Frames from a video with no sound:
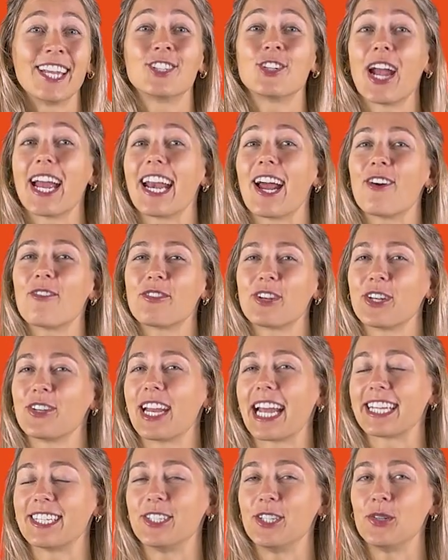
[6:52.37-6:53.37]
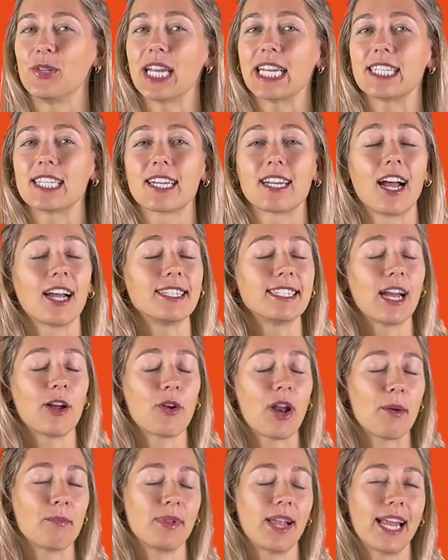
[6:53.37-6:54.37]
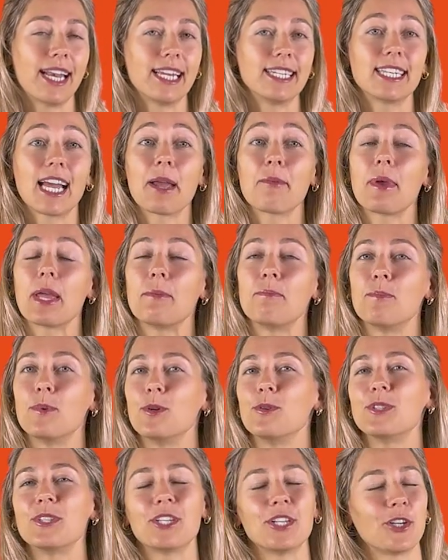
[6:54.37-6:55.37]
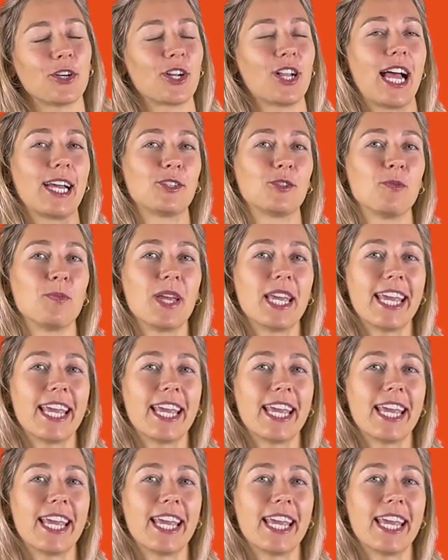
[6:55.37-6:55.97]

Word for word: Try it out for your next unit to cut down on planning time and boost your classroom